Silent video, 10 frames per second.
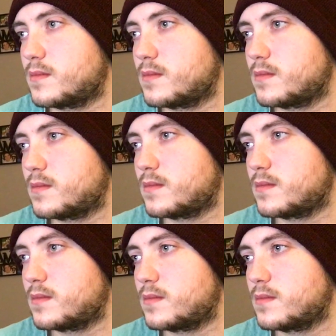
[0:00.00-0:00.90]

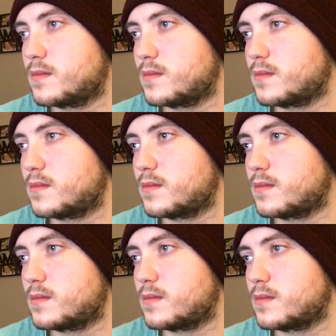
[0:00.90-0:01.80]

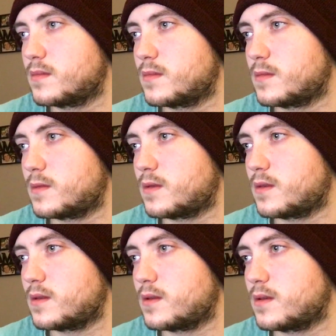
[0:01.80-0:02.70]

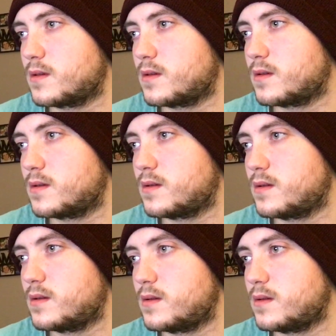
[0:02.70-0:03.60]

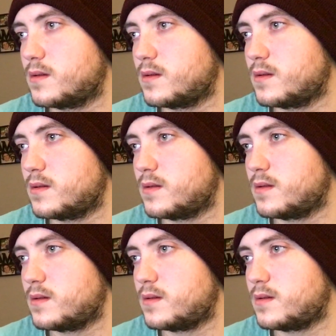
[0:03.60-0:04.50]

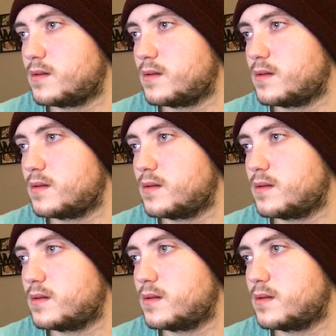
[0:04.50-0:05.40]

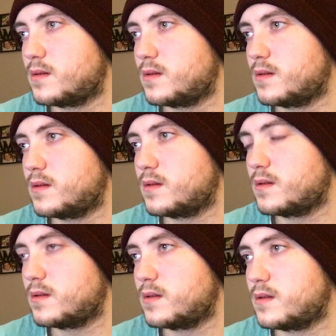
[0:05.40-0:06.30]

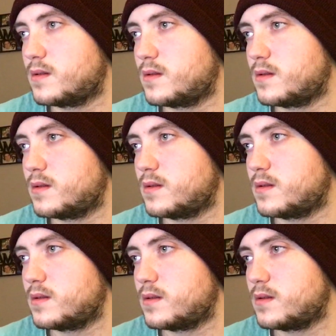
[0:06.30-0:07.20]

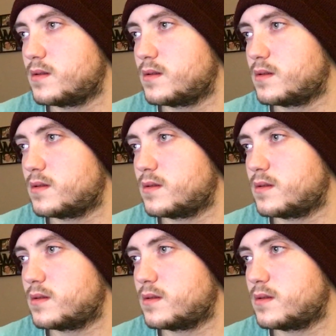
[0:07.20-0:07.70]
(silent)